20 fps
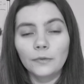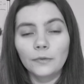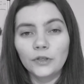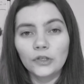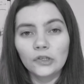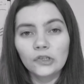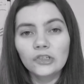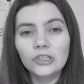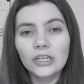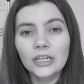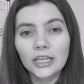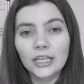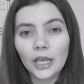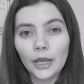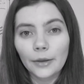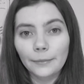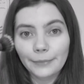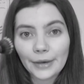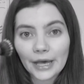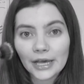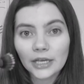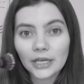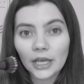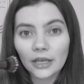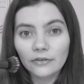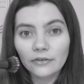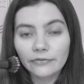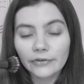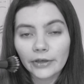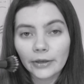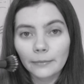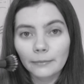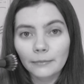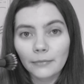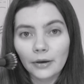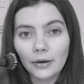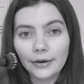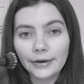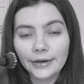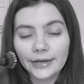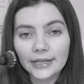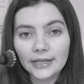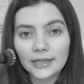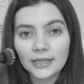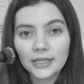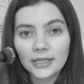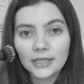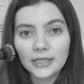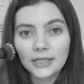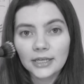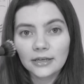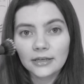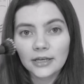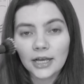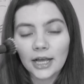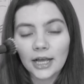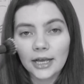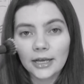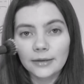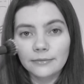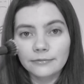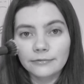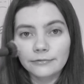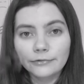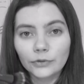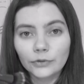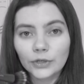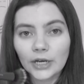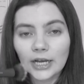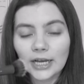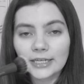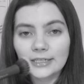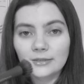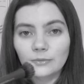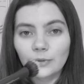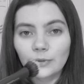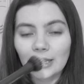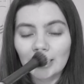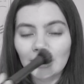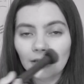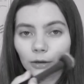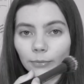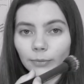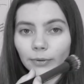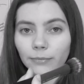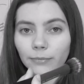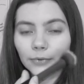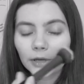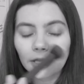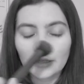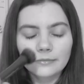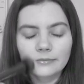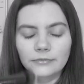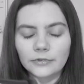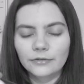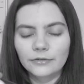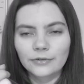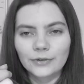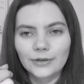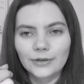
Usually go back over my forehead a little bit.